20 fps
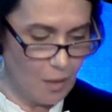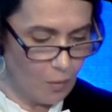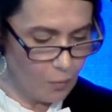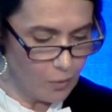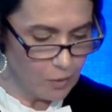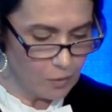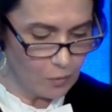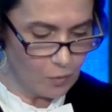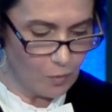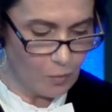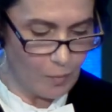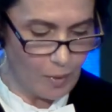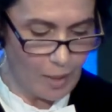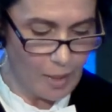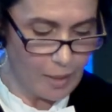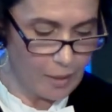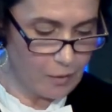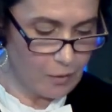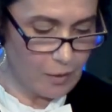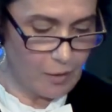with whom
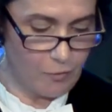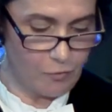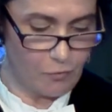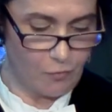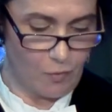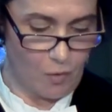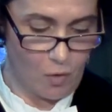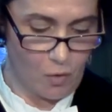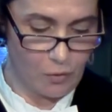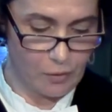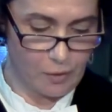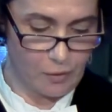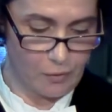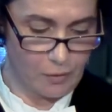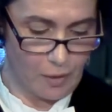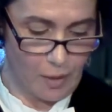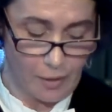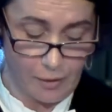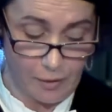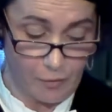I
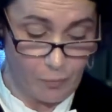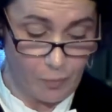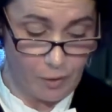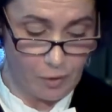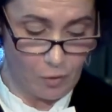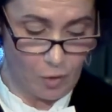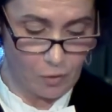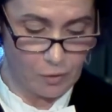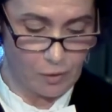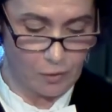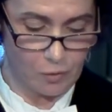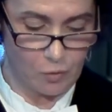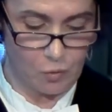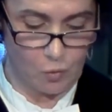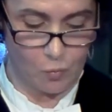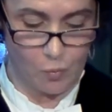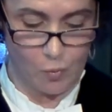have been honored to